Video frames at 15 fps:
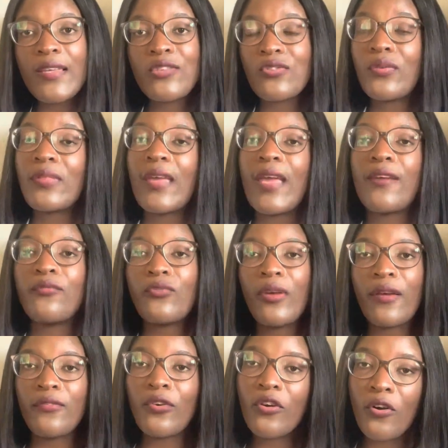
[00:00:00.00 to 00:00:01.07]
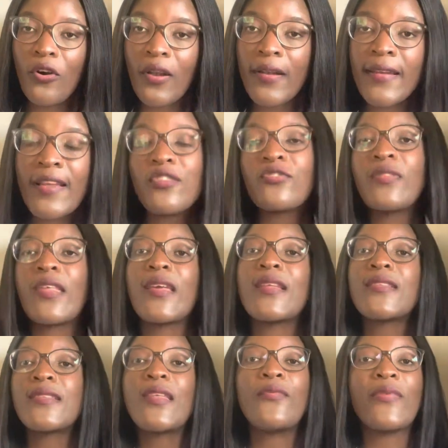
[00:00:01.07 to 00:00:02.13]
so they have to have holidays so they can
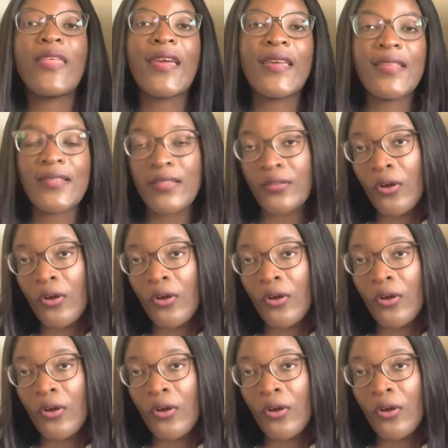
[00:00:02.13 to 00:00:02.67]
stay with their kids at